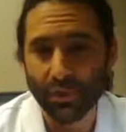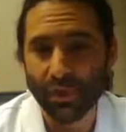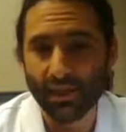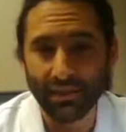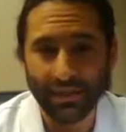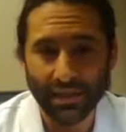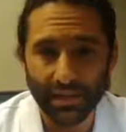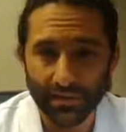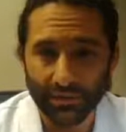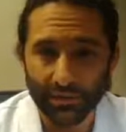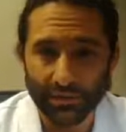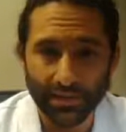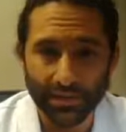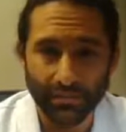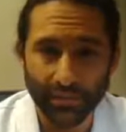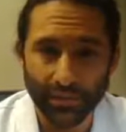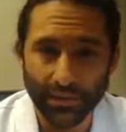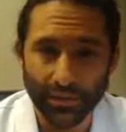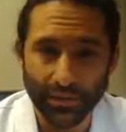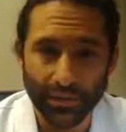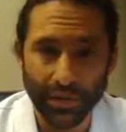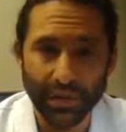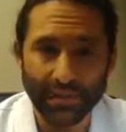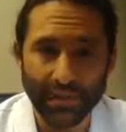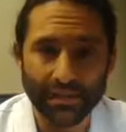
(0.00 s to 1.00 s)
whose right leg was
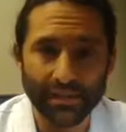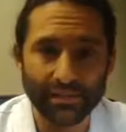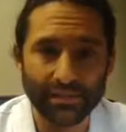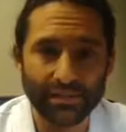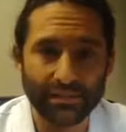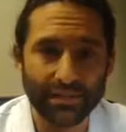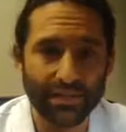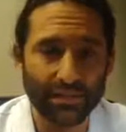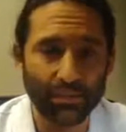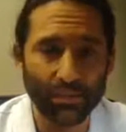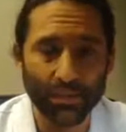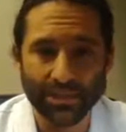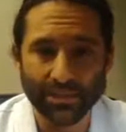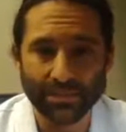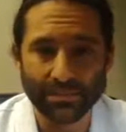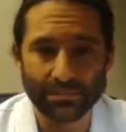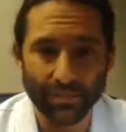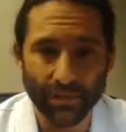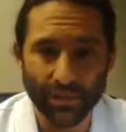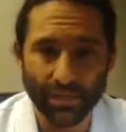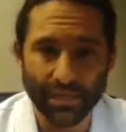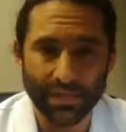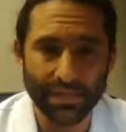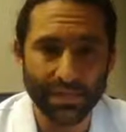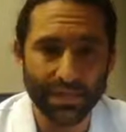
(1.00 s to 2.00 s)
obliterated, and he
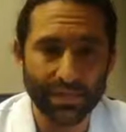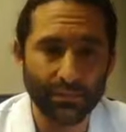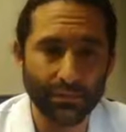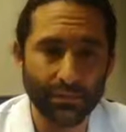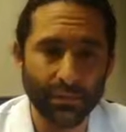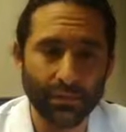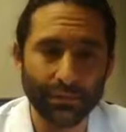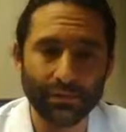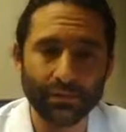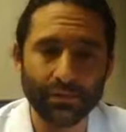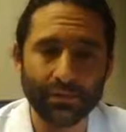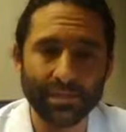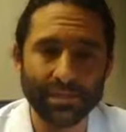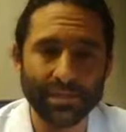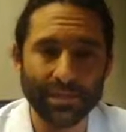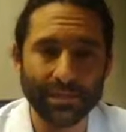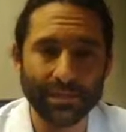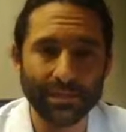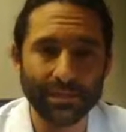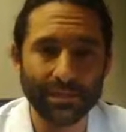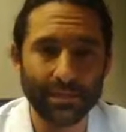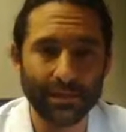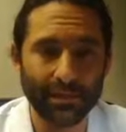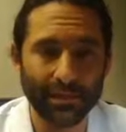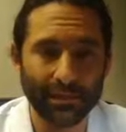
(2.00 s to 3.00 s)
wasn't breathing, and we were doing
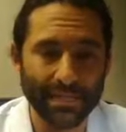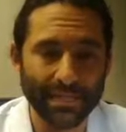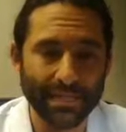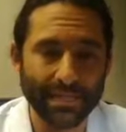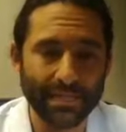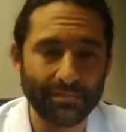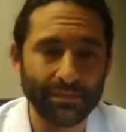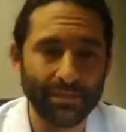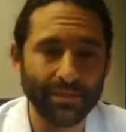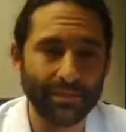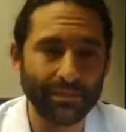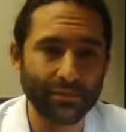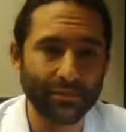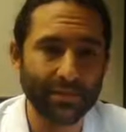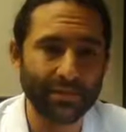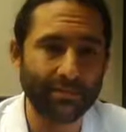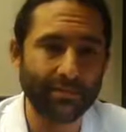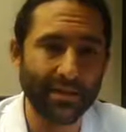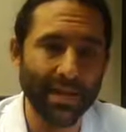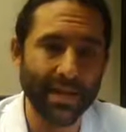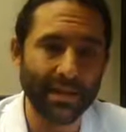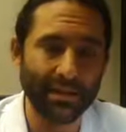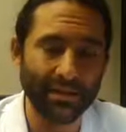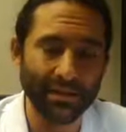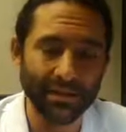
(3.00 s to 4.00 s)
CPR on him, and there
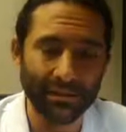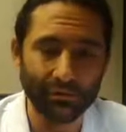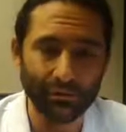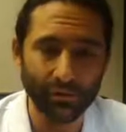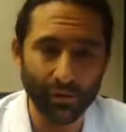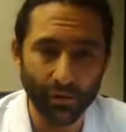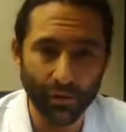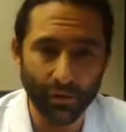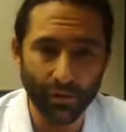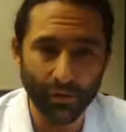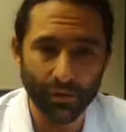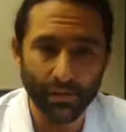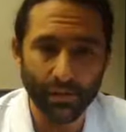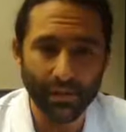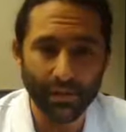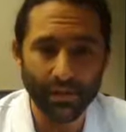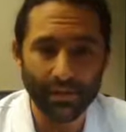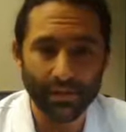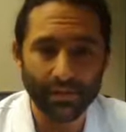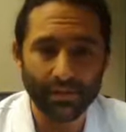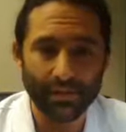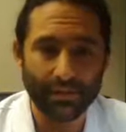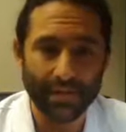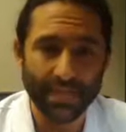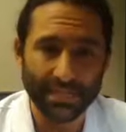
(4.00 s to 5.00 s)
was a man on the floor
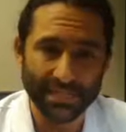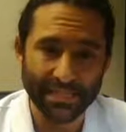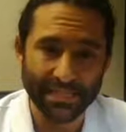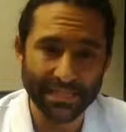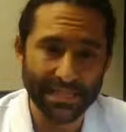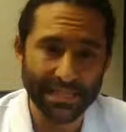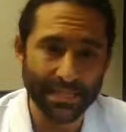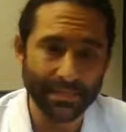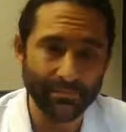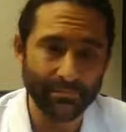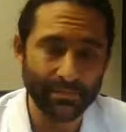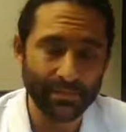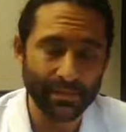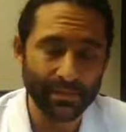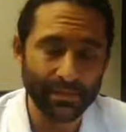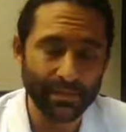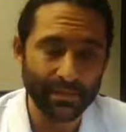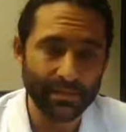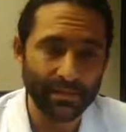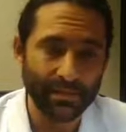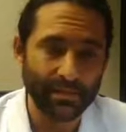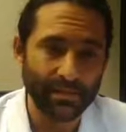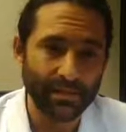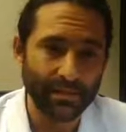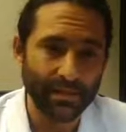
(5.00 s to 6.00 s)
next to
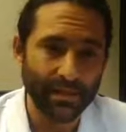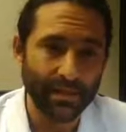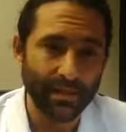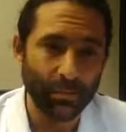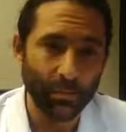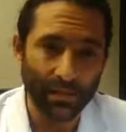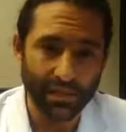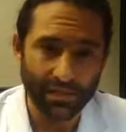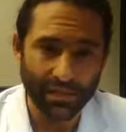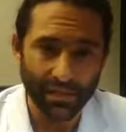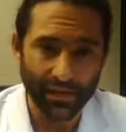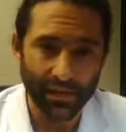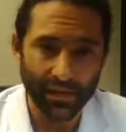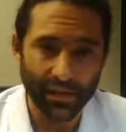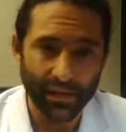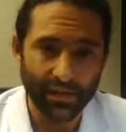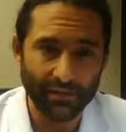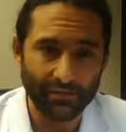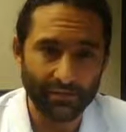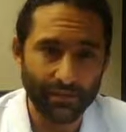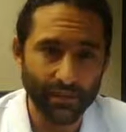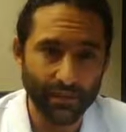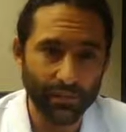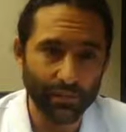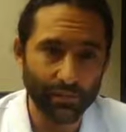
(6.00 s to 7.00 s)
him that was
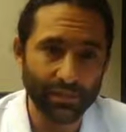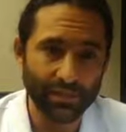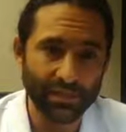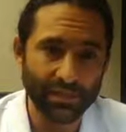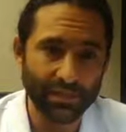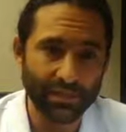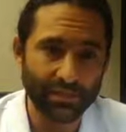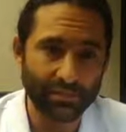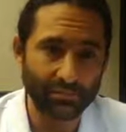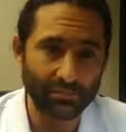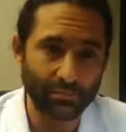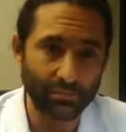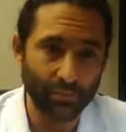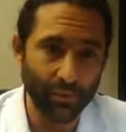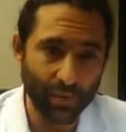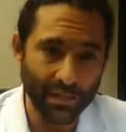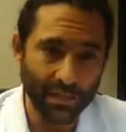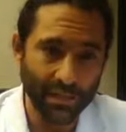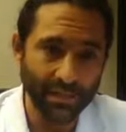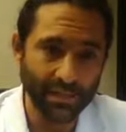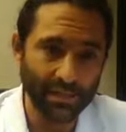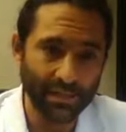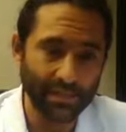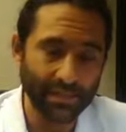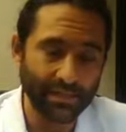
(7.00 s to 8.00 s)
alive but was
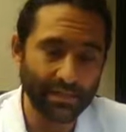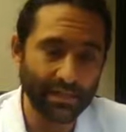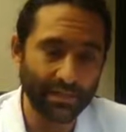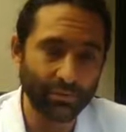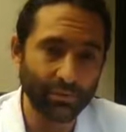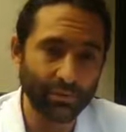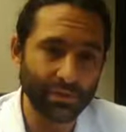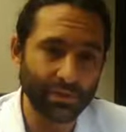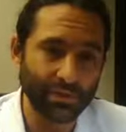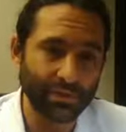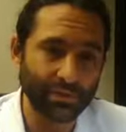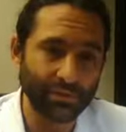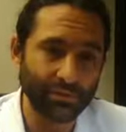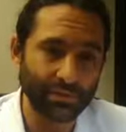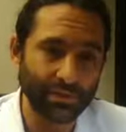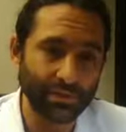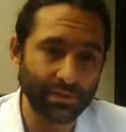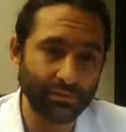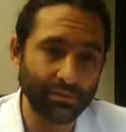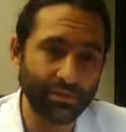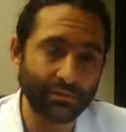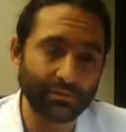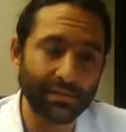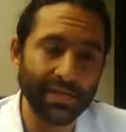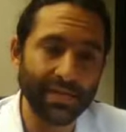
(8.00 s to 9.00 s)
breathing, and he was
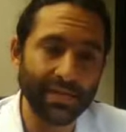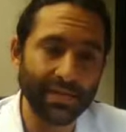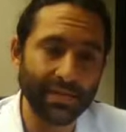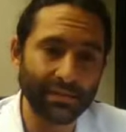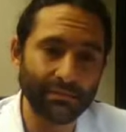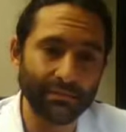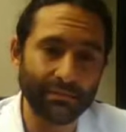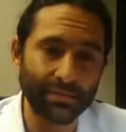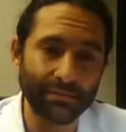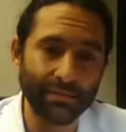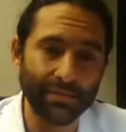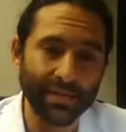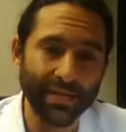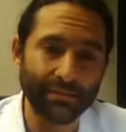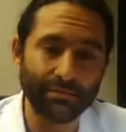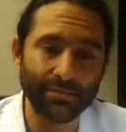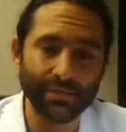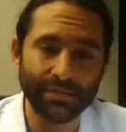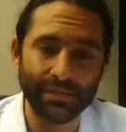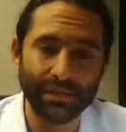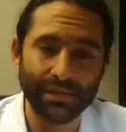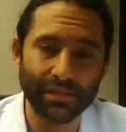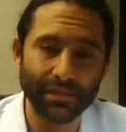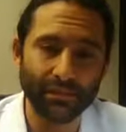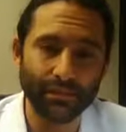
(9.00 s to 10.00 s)
bleeding from an
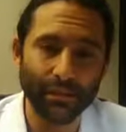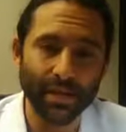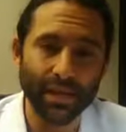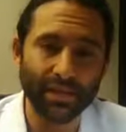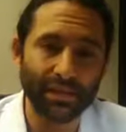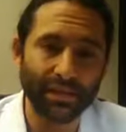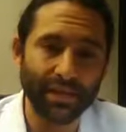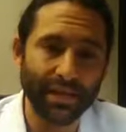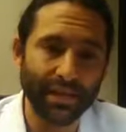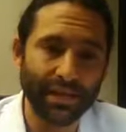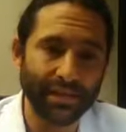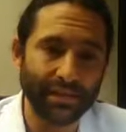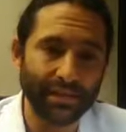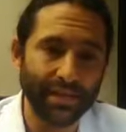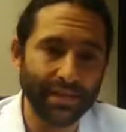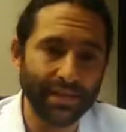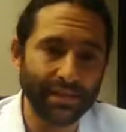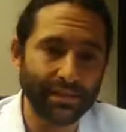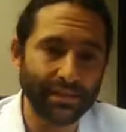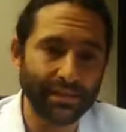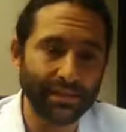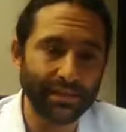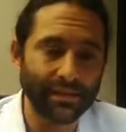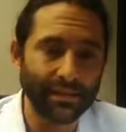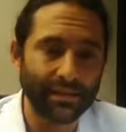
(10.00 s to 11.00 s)
amputated right
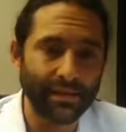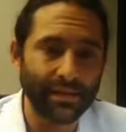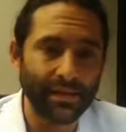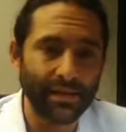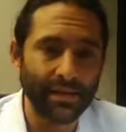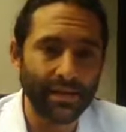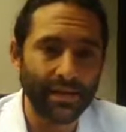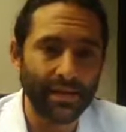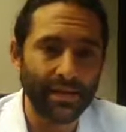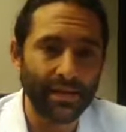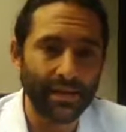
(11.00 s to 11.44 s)
leg, and